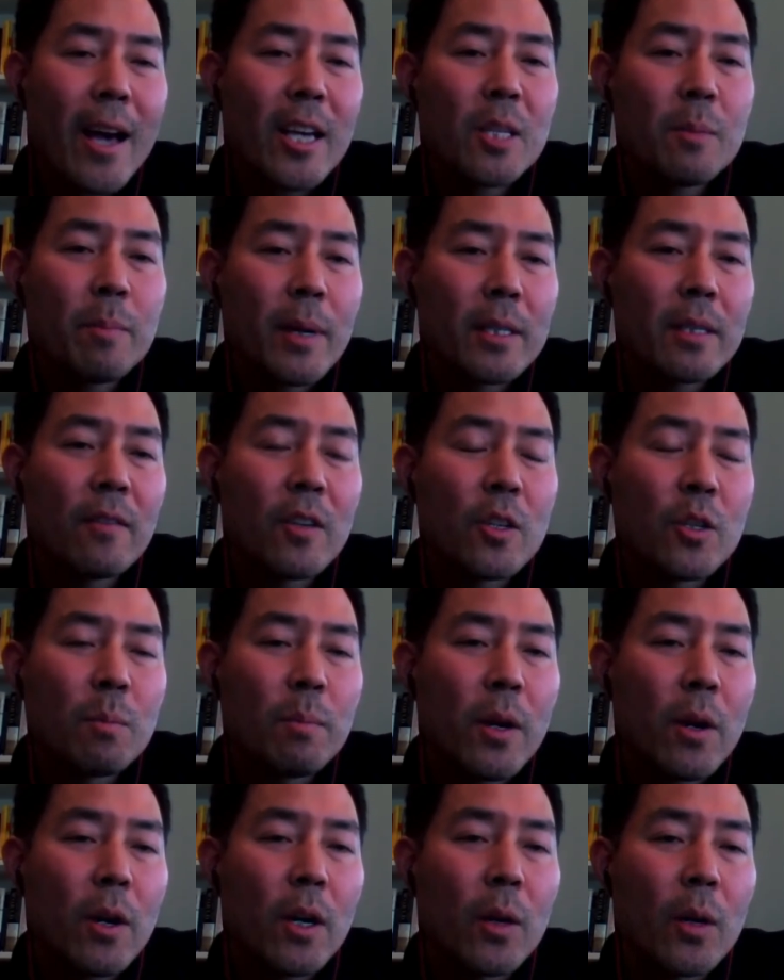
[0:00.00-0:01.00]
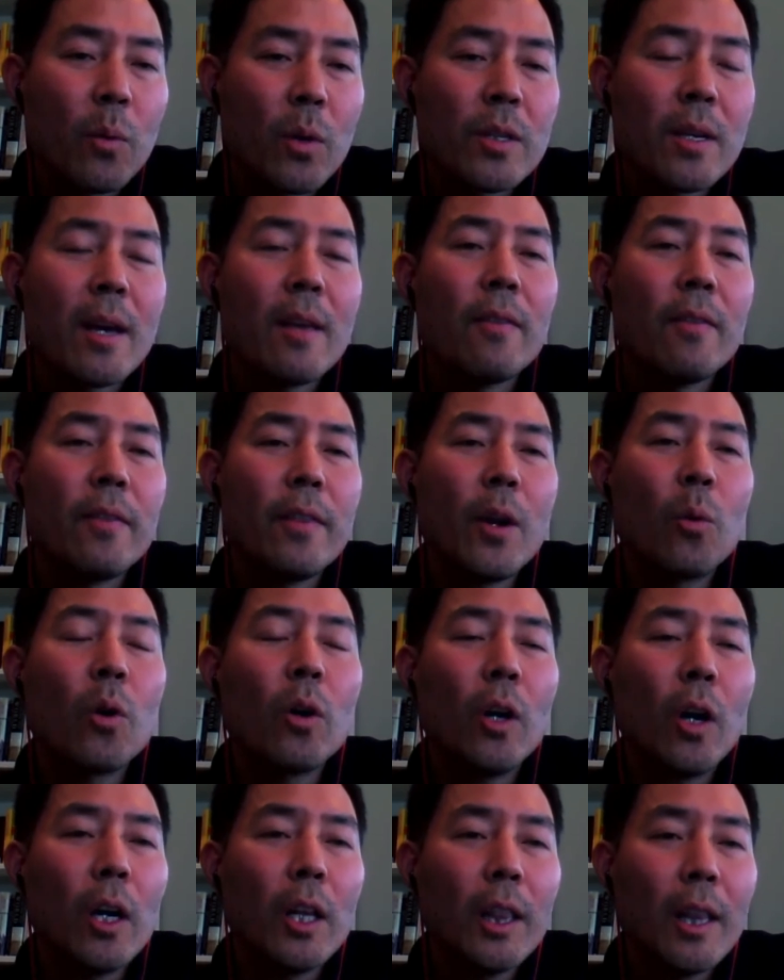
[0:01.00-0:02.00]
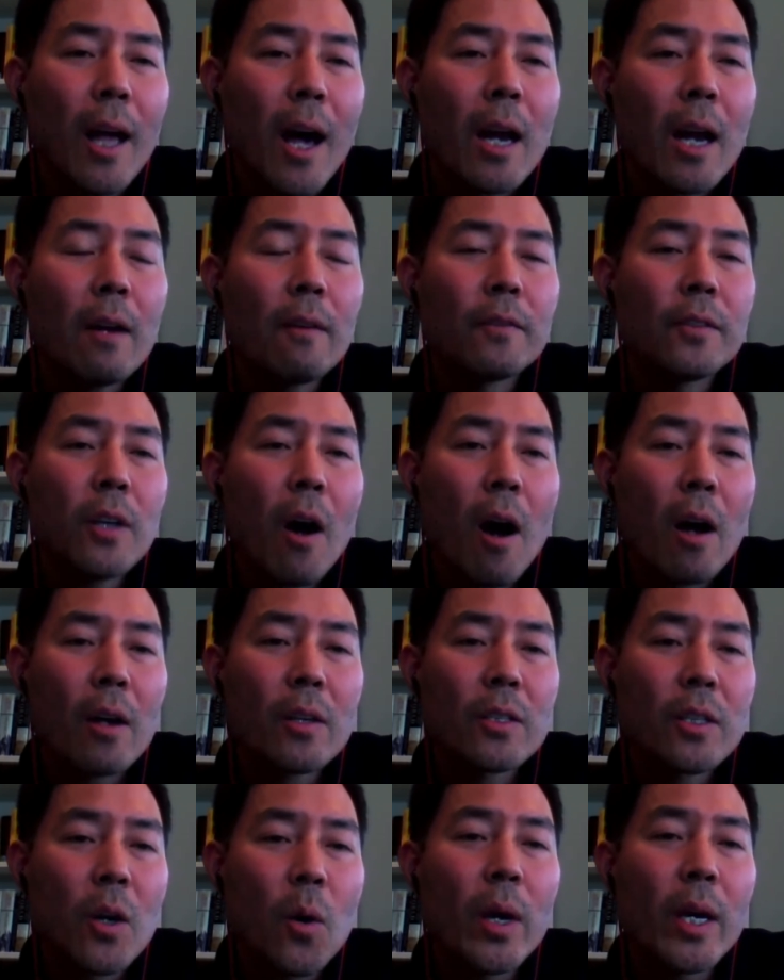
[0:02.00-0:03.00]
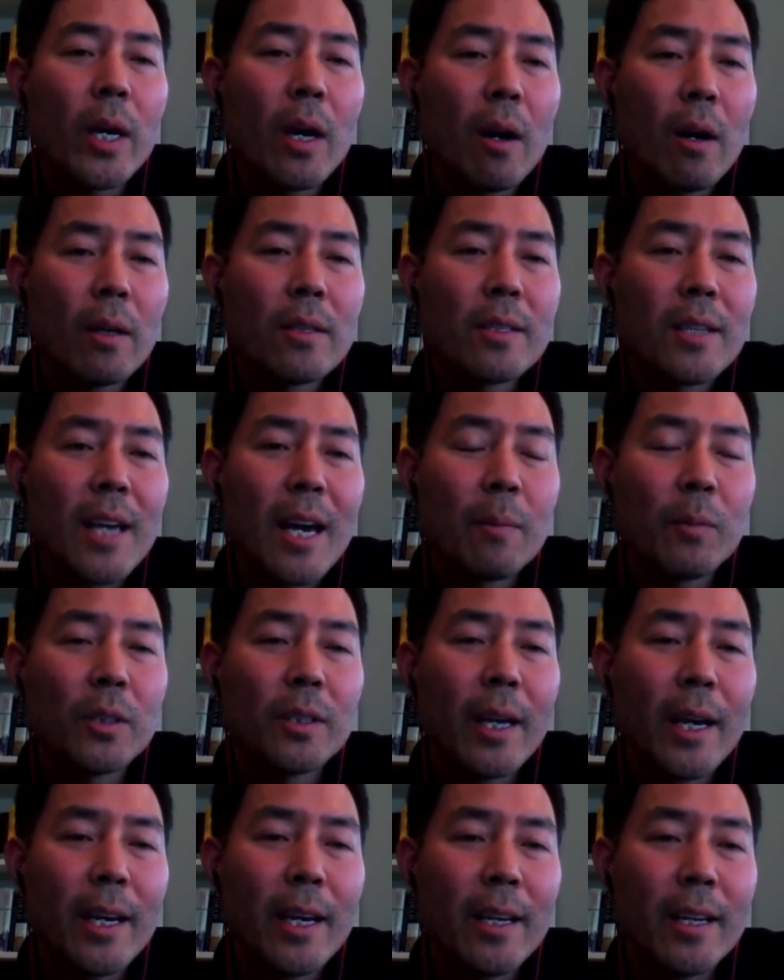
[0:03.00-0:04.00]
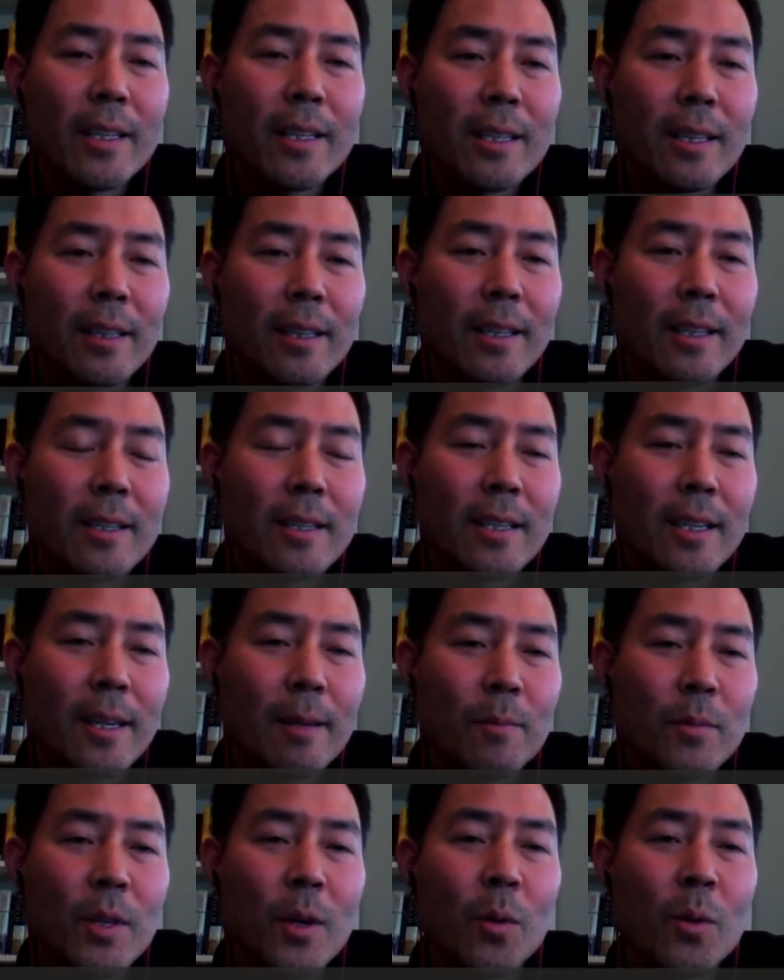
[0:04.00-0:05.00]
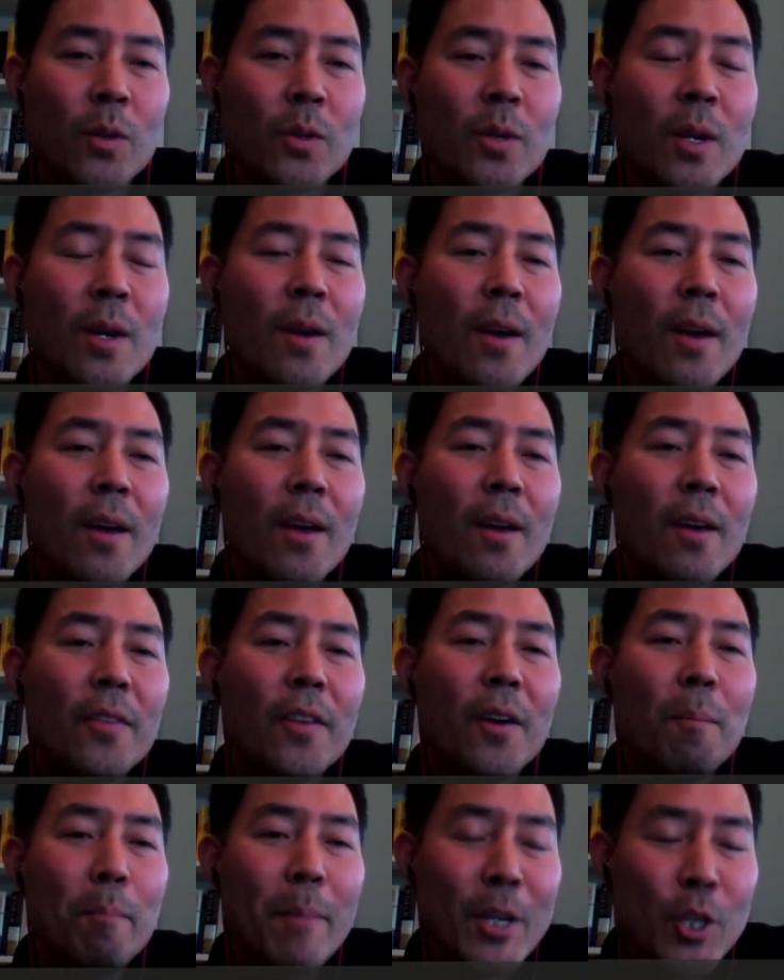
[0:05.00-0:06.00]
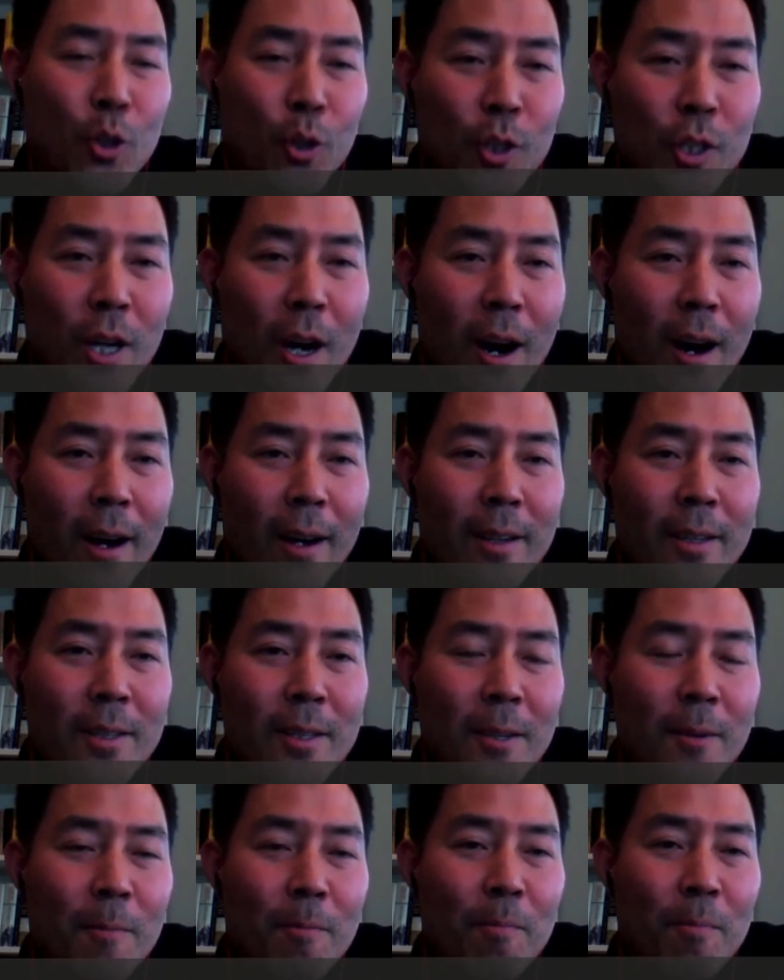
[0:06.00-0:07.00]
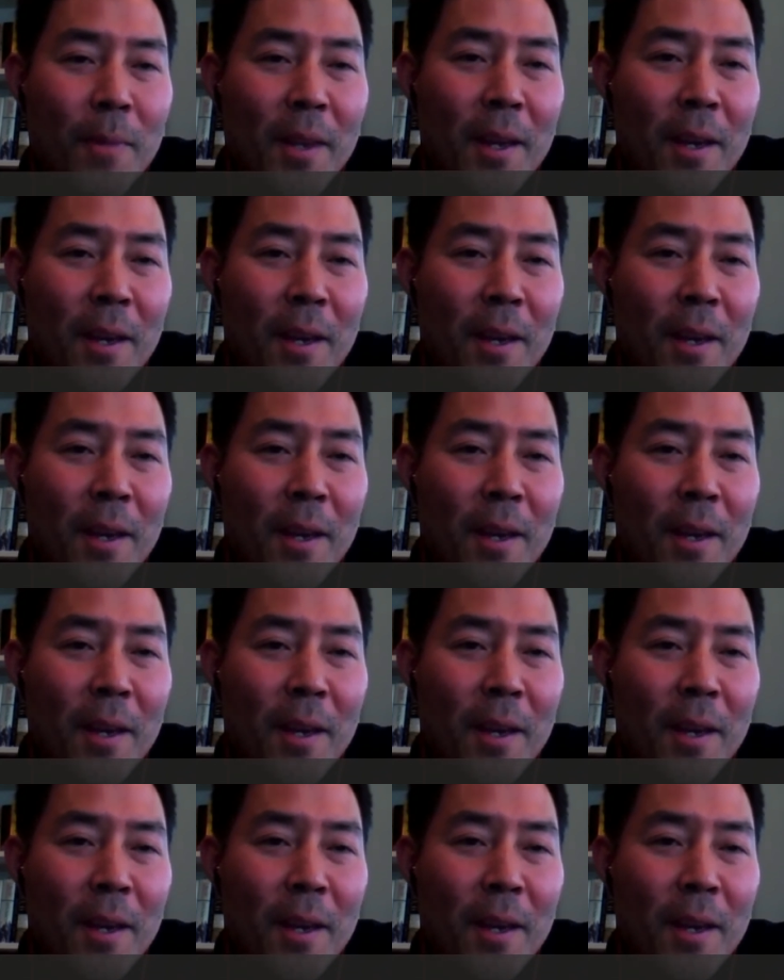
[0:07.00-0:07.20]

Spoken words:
aspects of this period was that there were a lot of talks going on simultaneously, it seems. There was the missile talks,